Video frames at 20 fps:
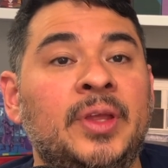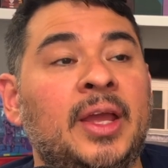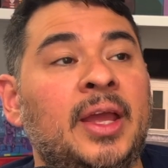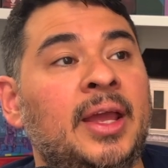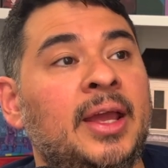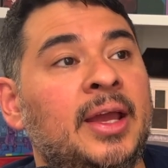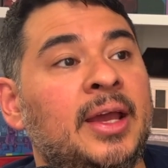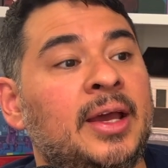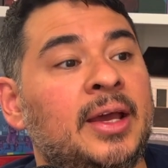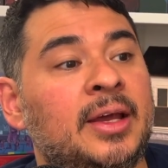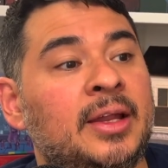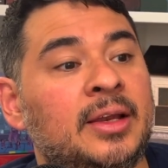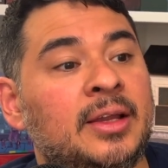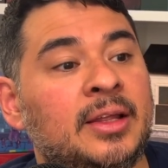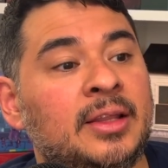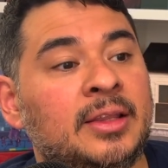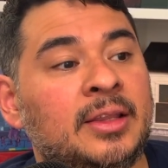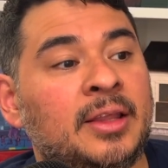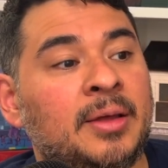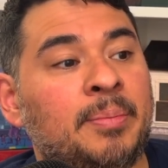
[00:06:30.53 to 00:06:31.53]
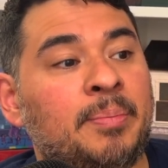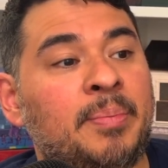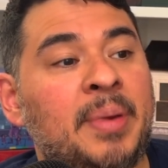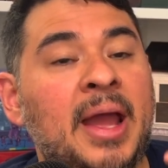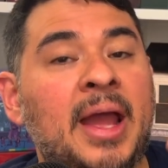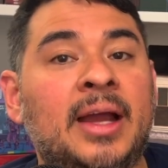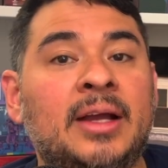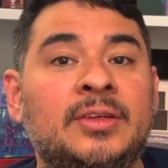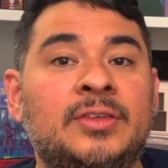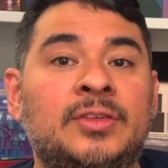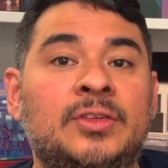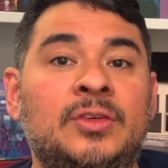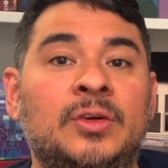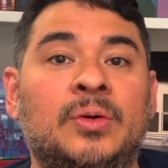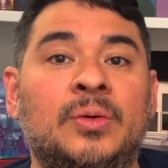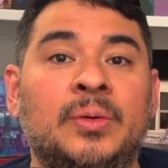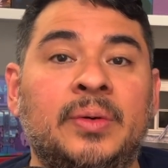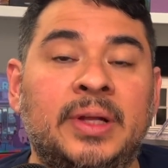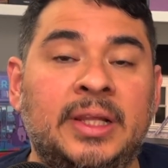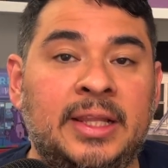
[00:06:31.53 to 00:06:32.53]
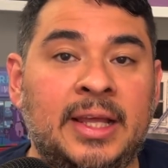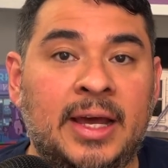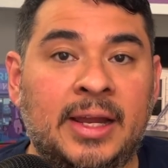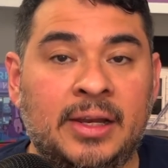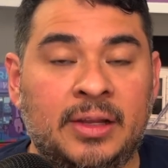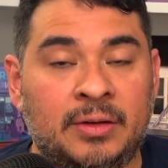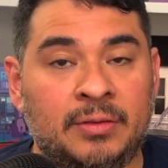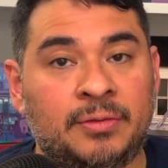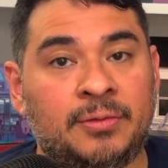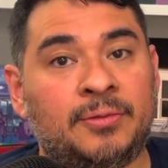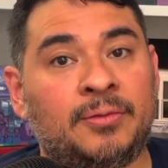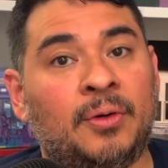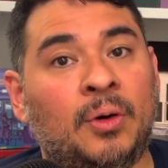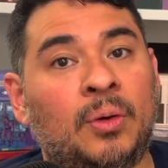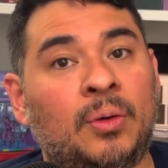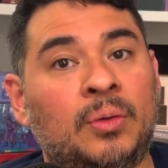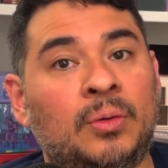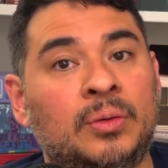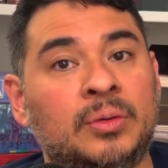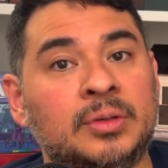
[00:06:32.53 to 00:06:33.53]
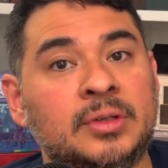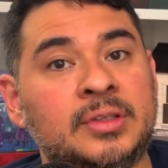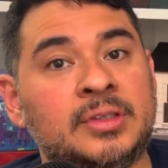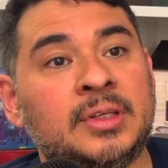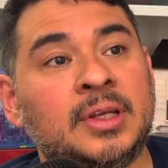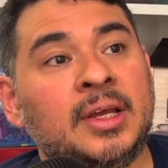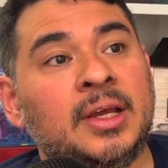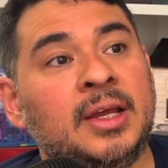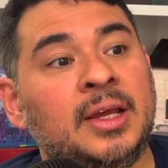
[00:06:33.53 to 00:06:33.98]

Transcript: and the backstory that unfolds,